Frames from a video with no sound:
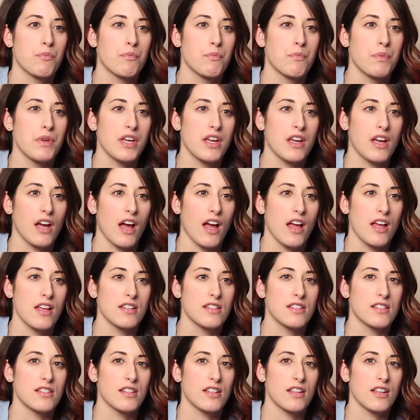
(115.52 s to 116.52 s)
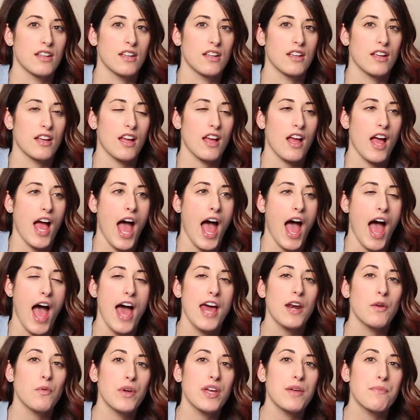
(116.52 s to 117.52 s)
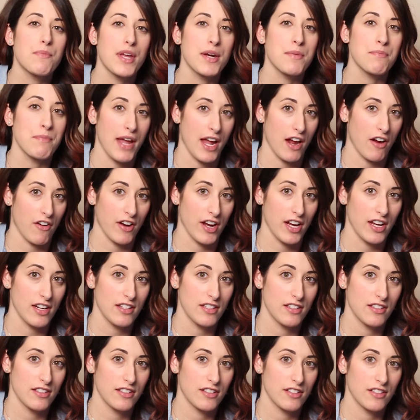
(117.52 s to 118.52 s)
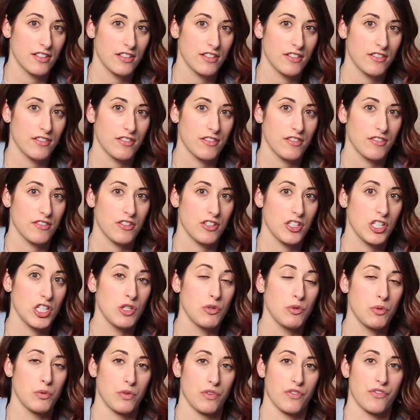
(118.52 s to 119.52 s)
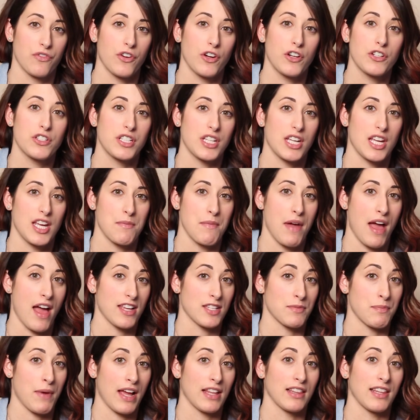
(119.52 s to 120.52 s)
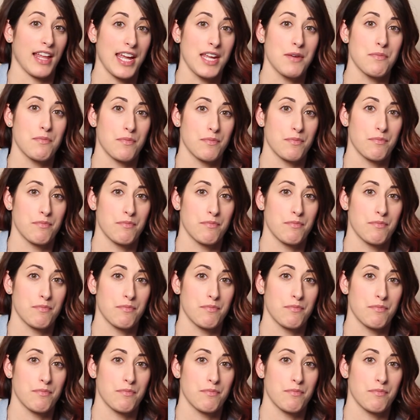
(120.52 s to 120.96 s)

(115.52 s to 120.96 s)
because had we been married, you would refer to him as my late